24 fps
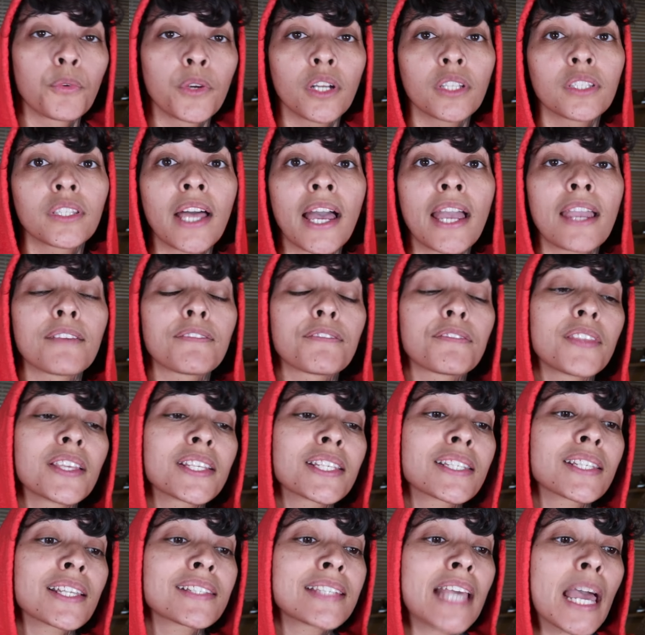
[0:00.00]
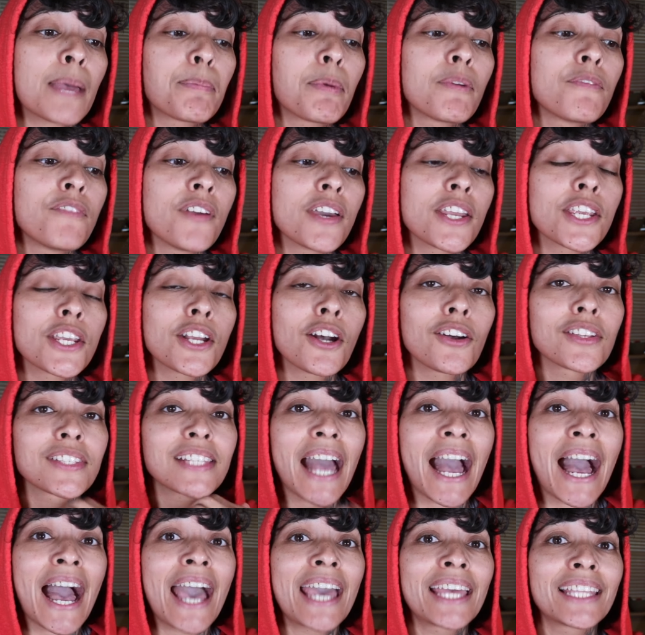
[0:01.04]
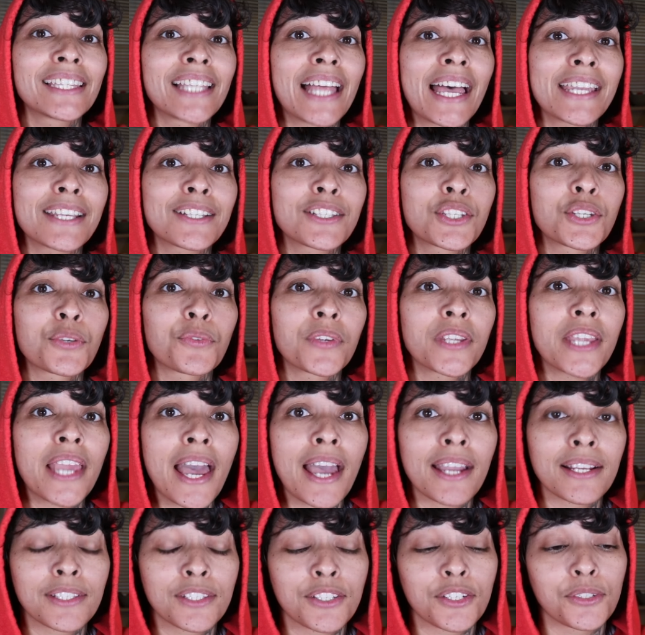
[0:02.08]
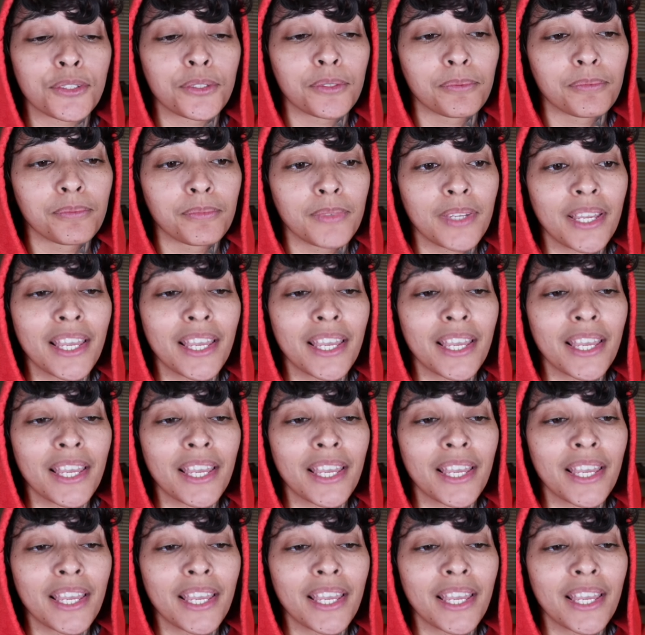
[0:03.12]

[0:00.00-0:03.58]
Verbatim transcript: Real life. This is the type of videos I like to react to.